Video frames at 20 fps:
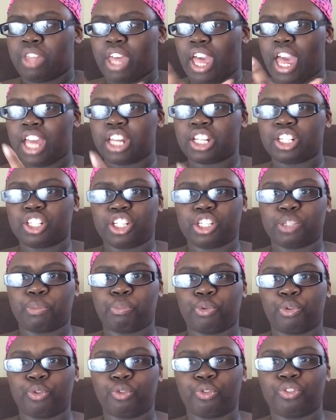and just
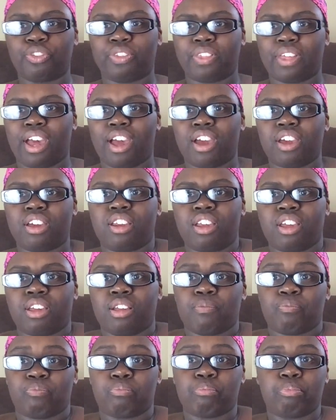prove that
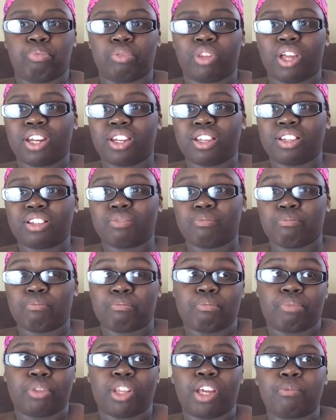
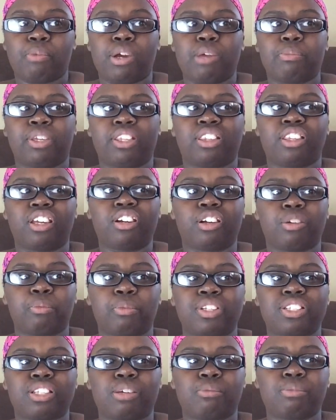blood might be thicker,
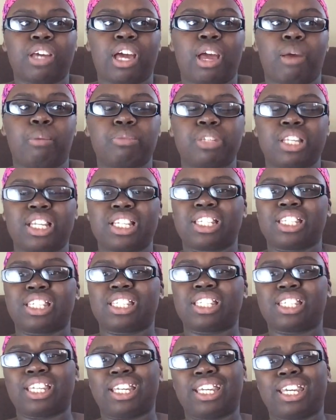but sometimes it's a
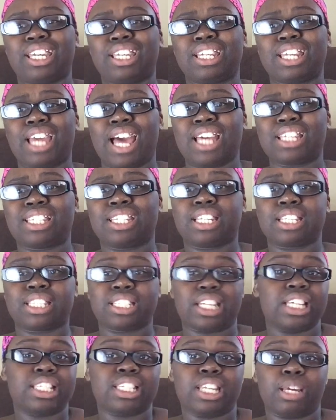sticky, nasty,
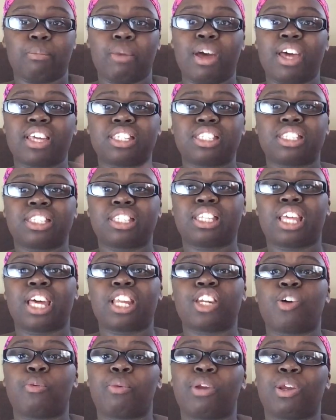disgusting mess
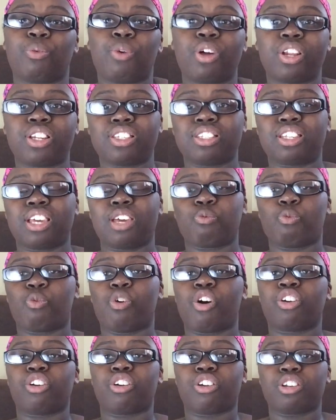that nobody wants, and
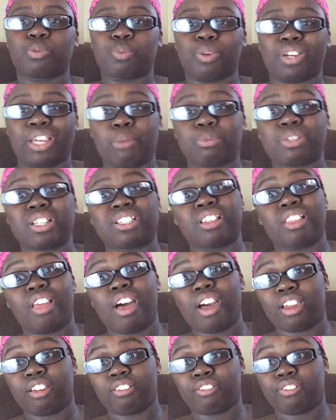water is what keeps us
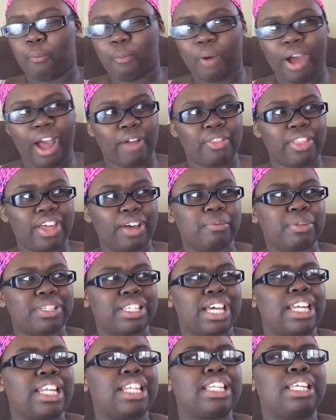alive? Wow, that was
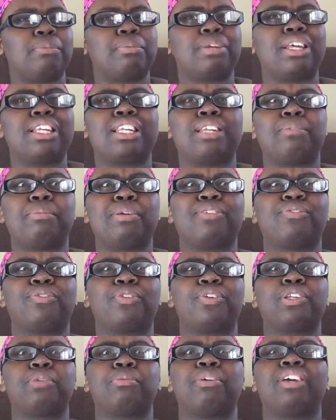kind of deep, and I didn't mean
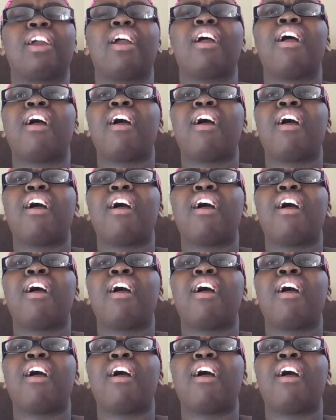for it to be.